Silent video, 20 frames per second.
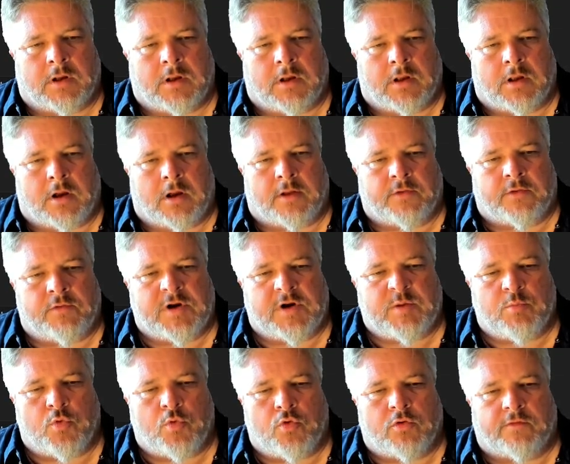there any
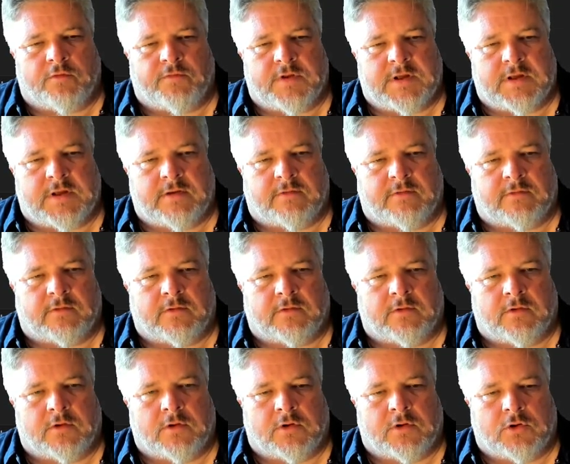more of these
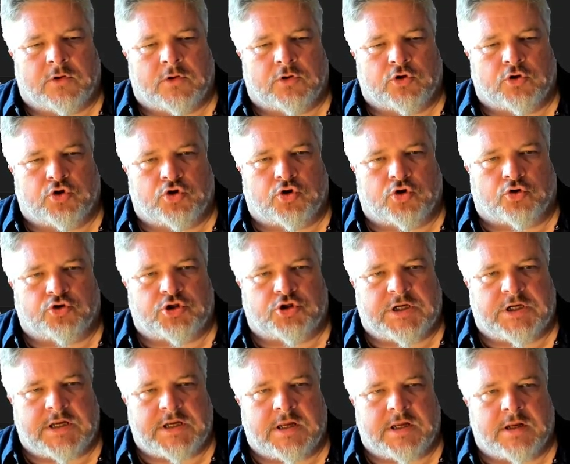
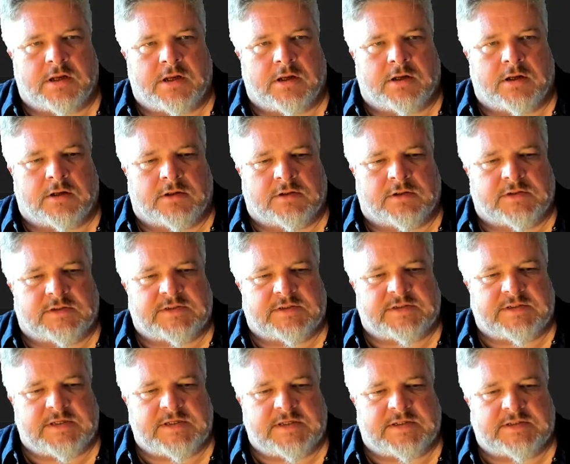dodgy
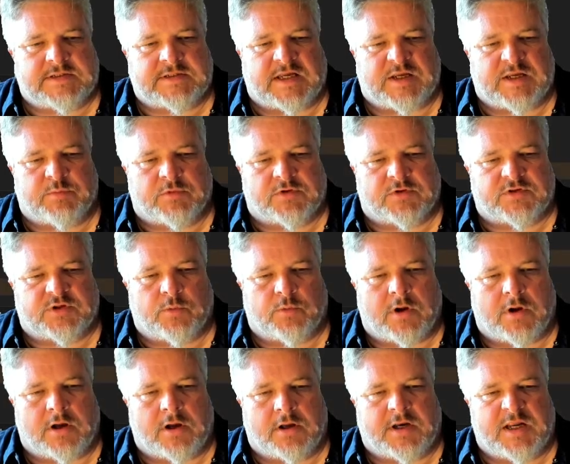C statements that we're
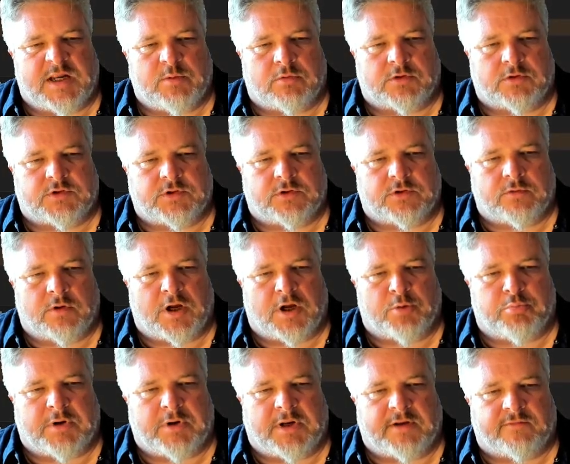unable to
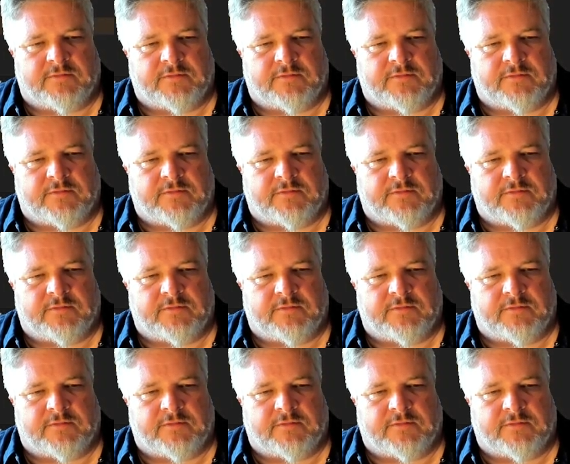uplift?